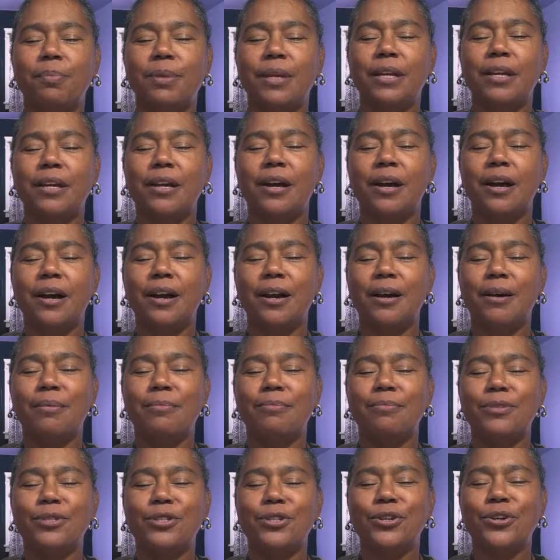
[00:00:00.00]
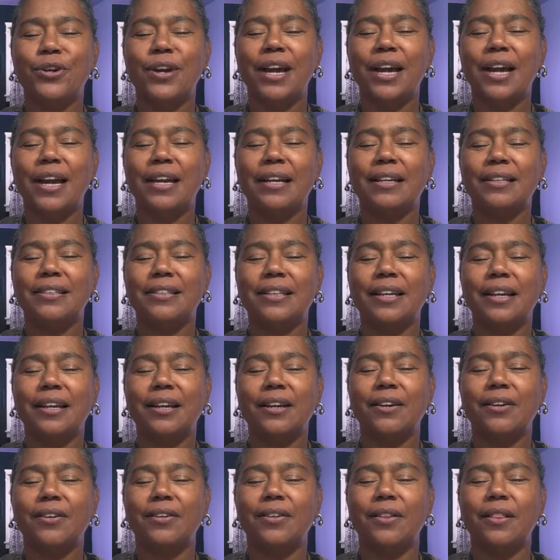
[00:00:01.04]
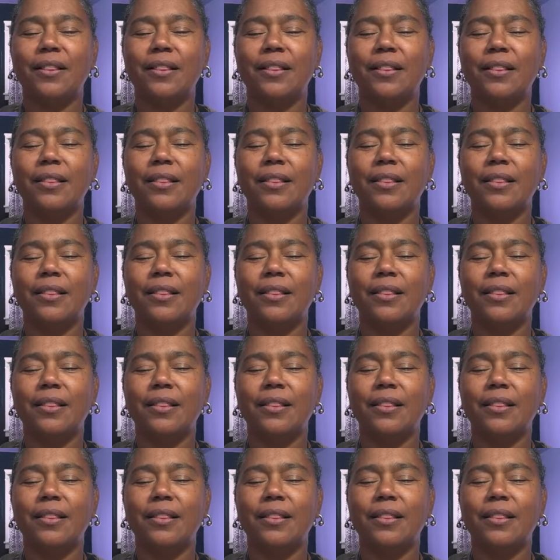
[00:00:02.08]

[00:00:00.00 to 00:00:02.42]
becomes your exhale